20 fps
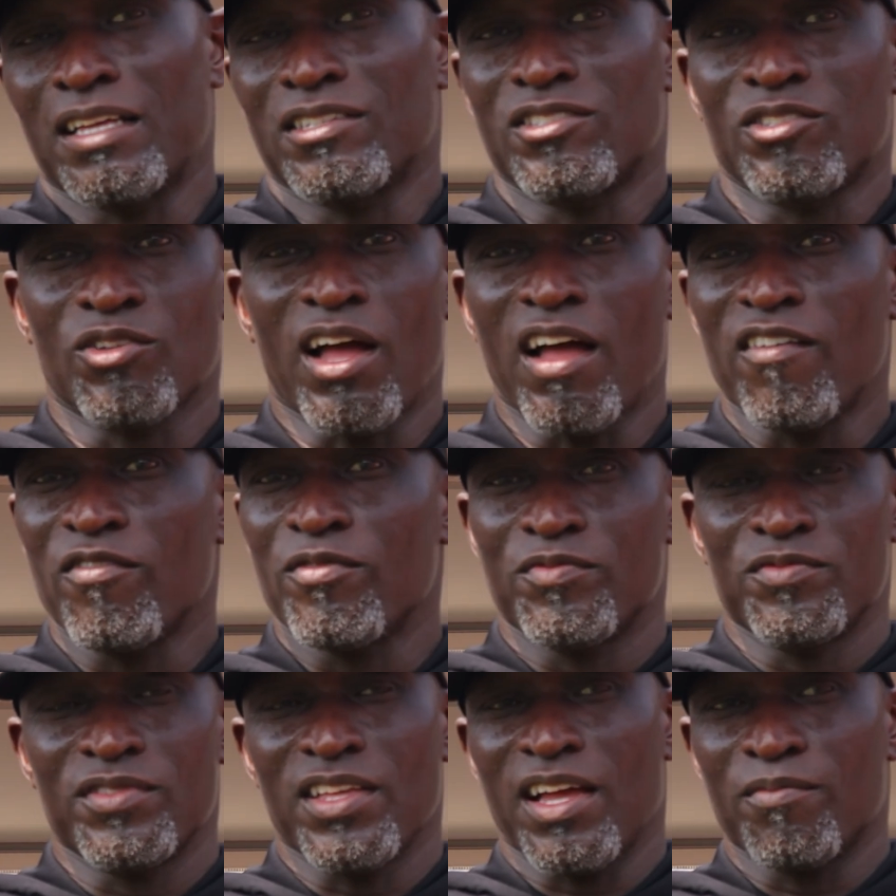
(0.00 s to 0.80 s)
So
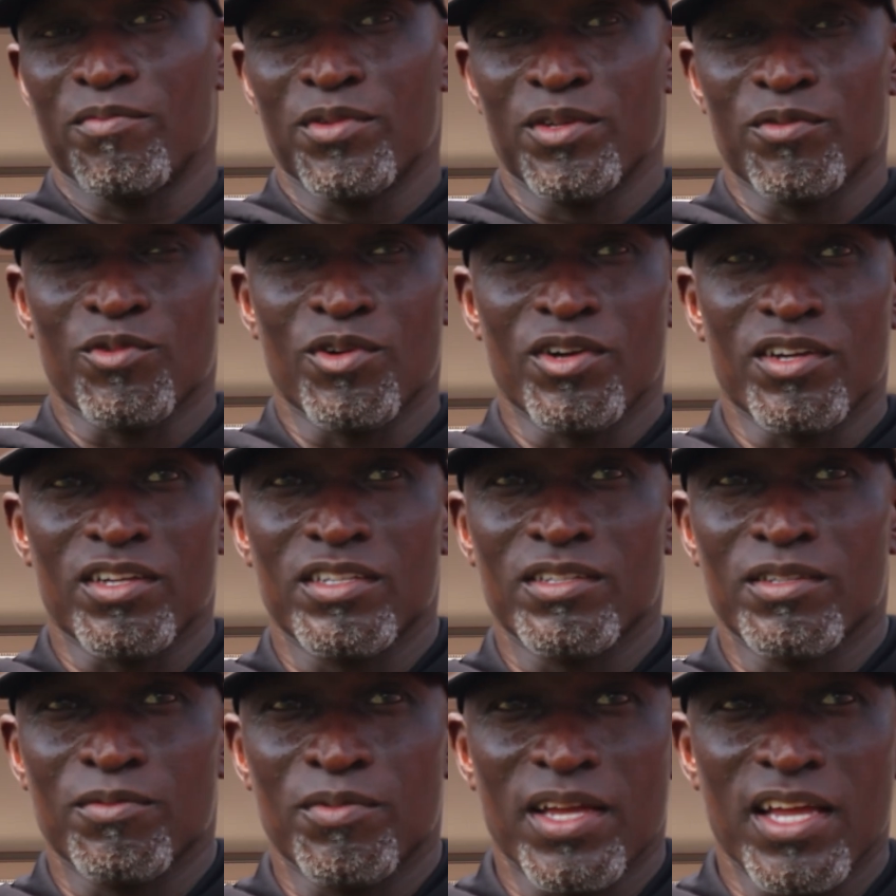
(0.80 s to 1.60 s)
I've not been
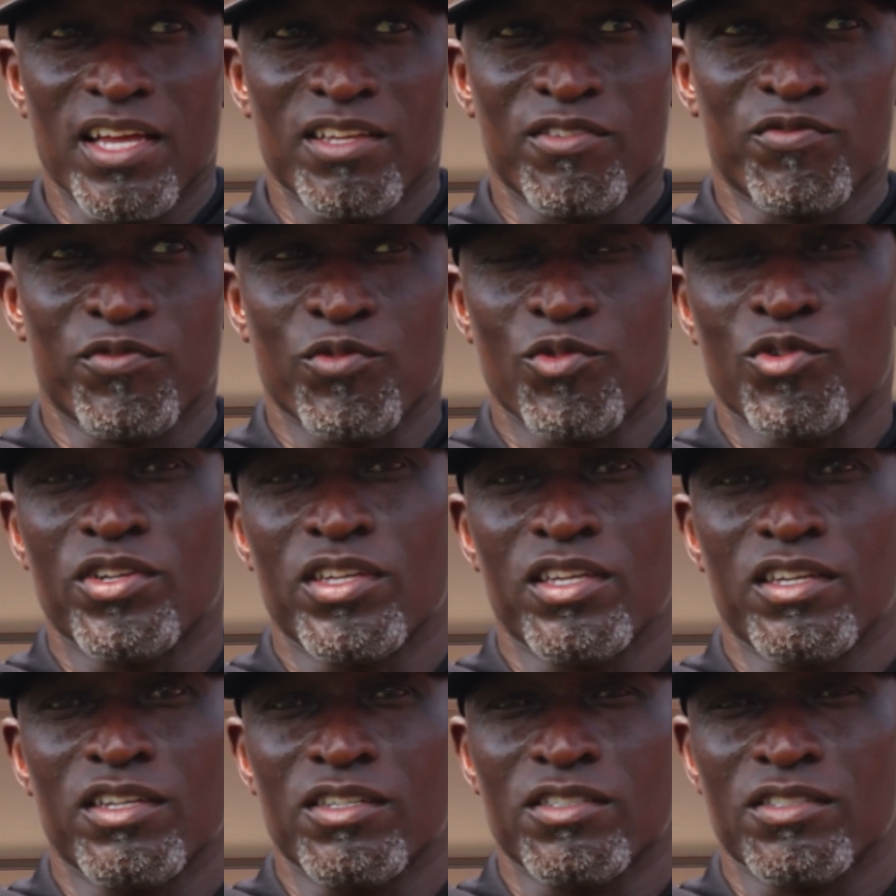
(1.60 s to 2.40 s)
working in the past
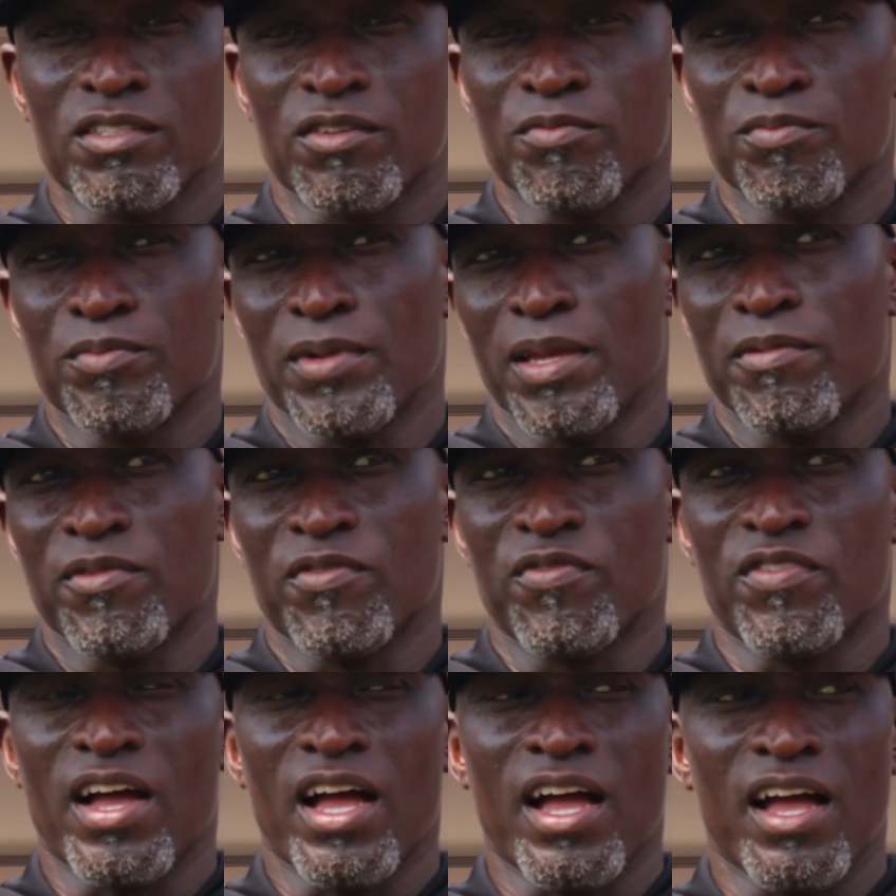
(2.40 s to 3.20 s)
4 years, or
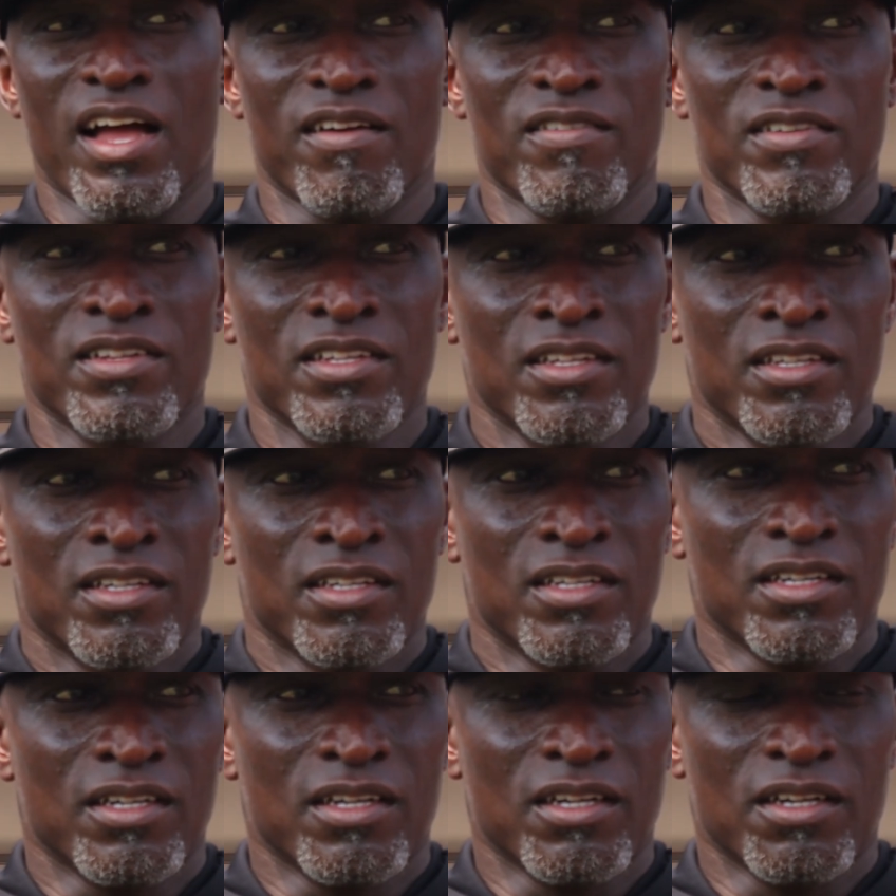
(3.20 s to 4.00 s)
maybe five,
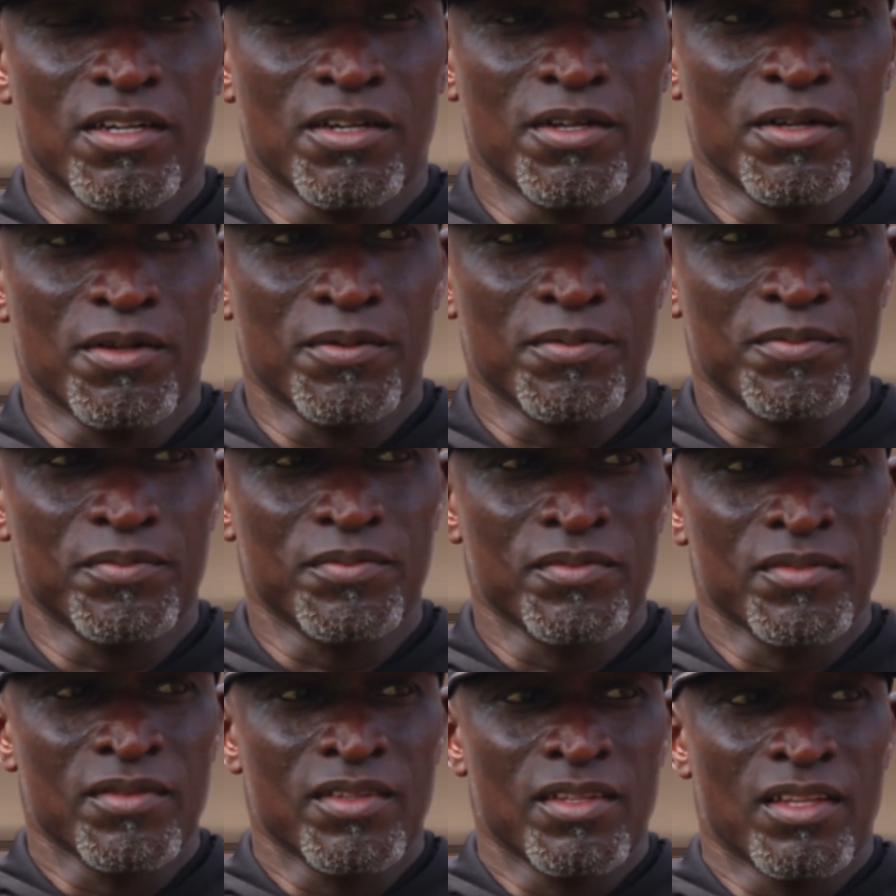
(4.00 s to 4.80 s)

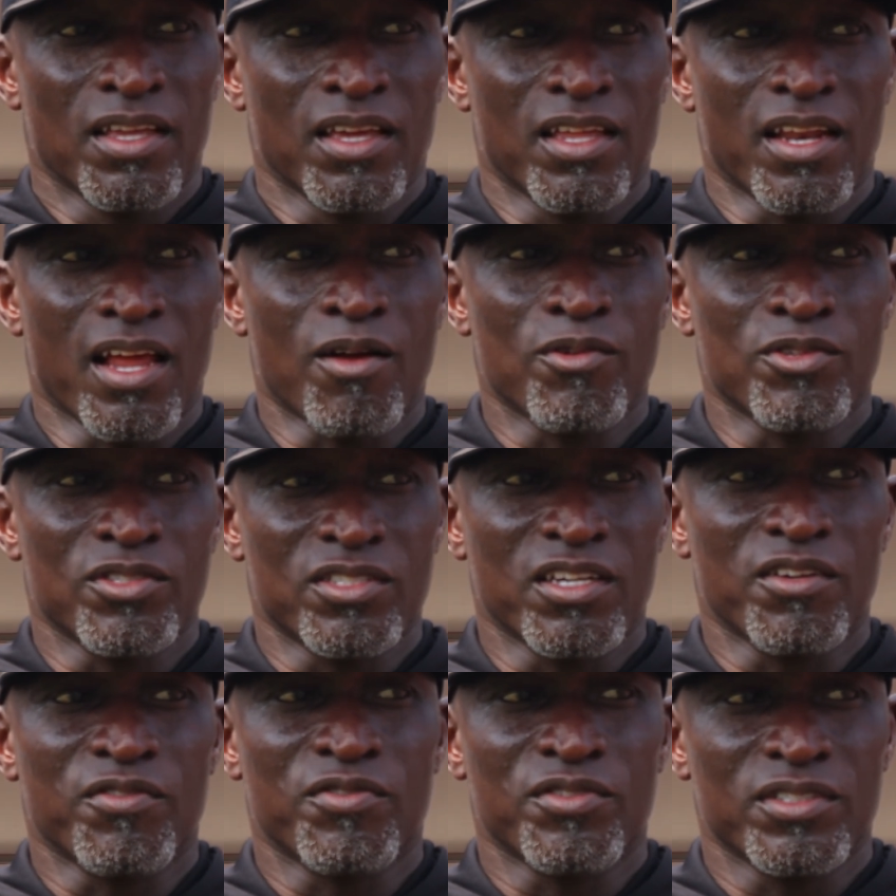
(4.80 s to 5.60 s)
and I was
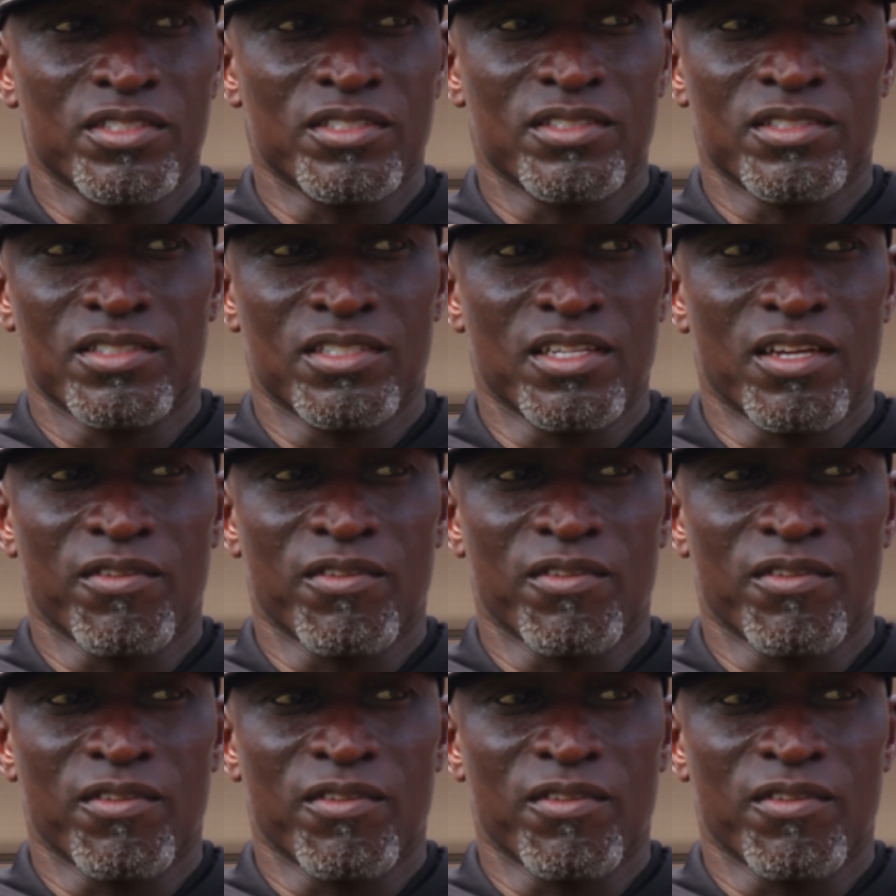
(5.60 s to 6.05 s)
definitely